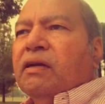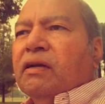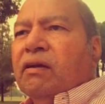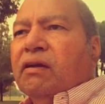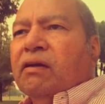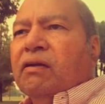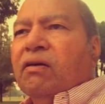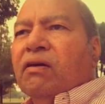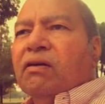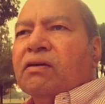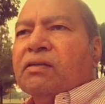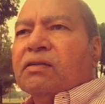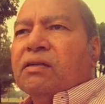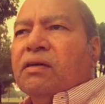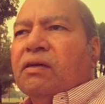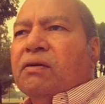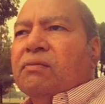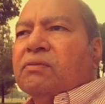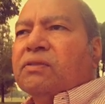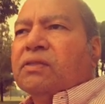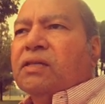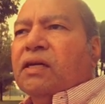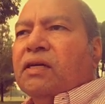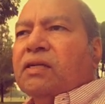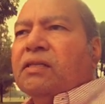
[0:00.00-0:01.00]
long-term
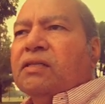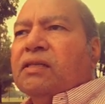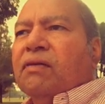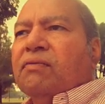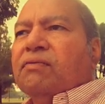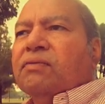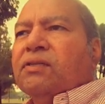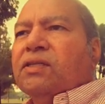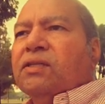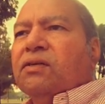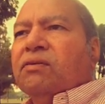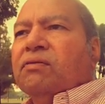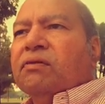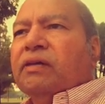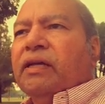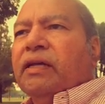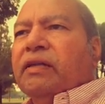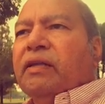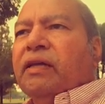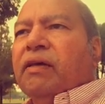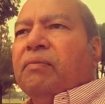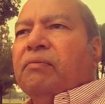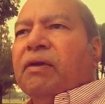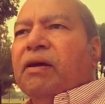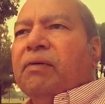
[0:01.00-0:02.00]
studies have shown
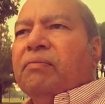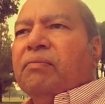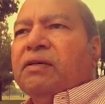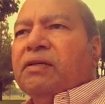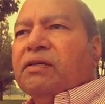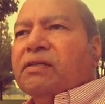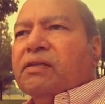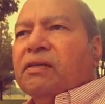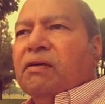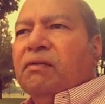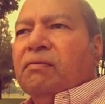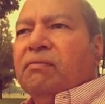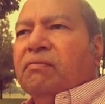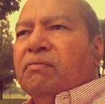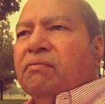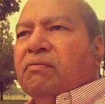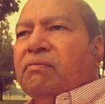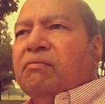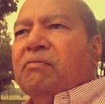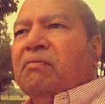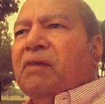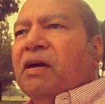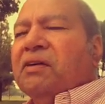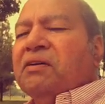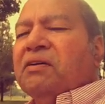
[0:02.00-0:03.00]
that there may be some
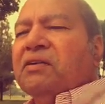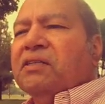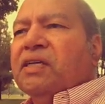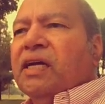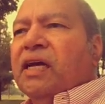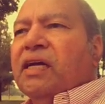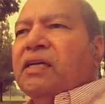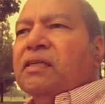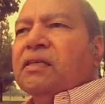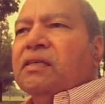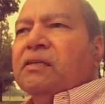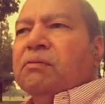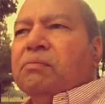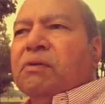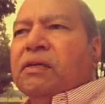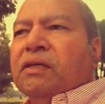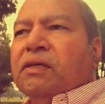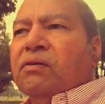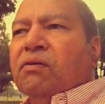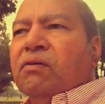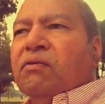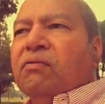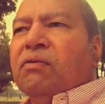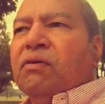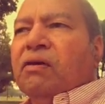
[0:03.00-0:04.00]
minor changes, but
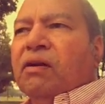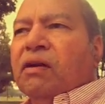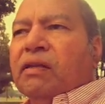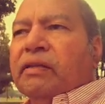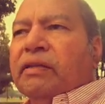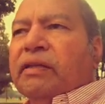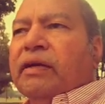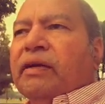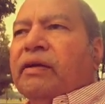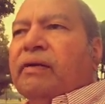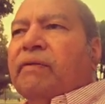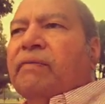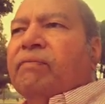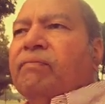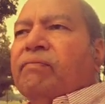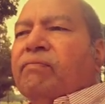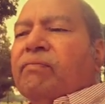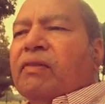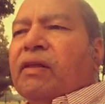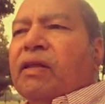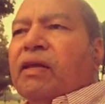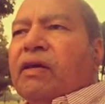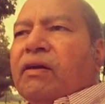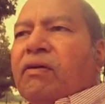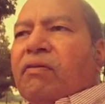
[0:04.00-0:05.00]
overall they
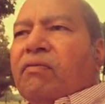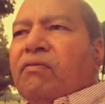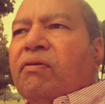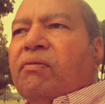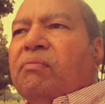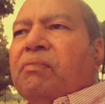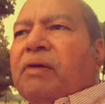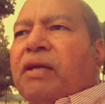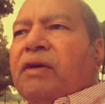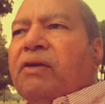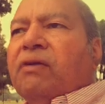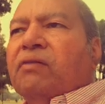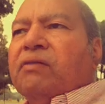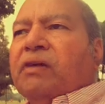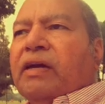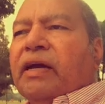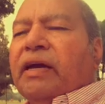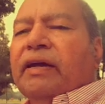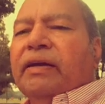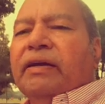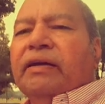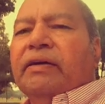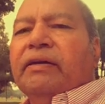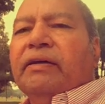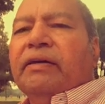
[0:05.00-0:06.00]
remain
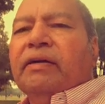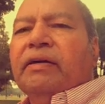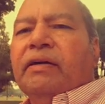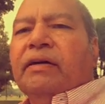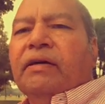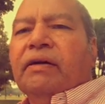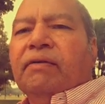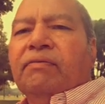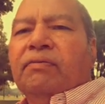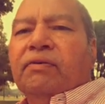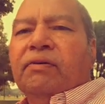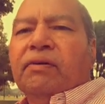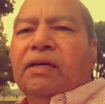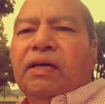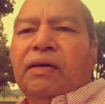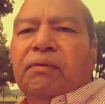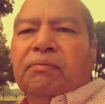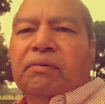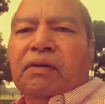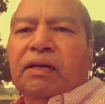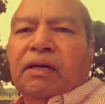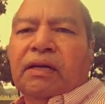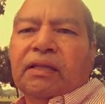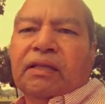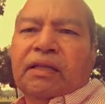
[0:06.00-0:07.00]
okay. If you keep
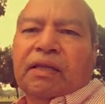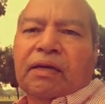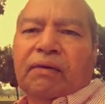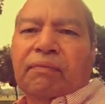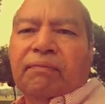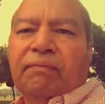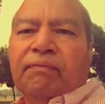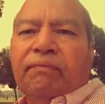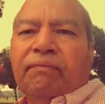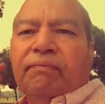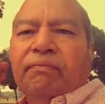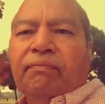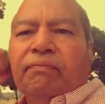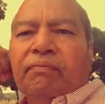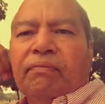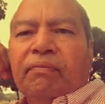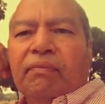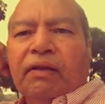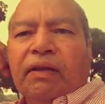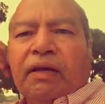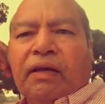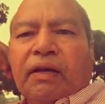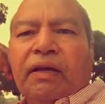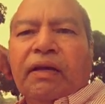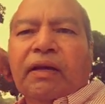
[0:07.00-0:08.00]
the lithium
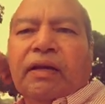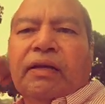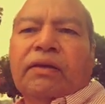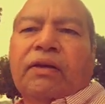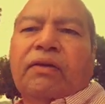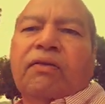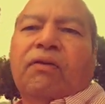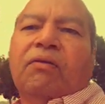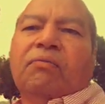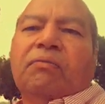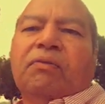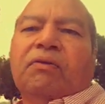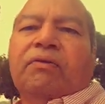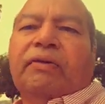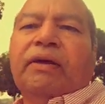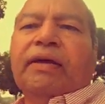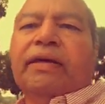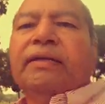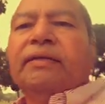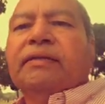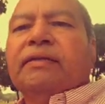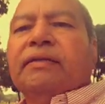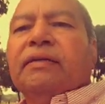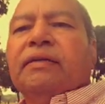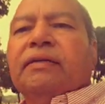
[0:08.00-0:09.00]
in the normal
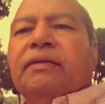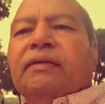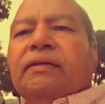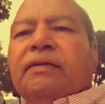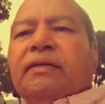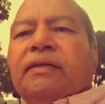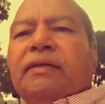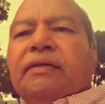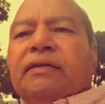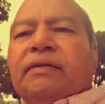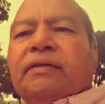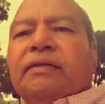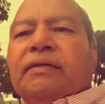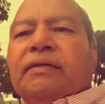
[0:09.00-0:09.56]
range, it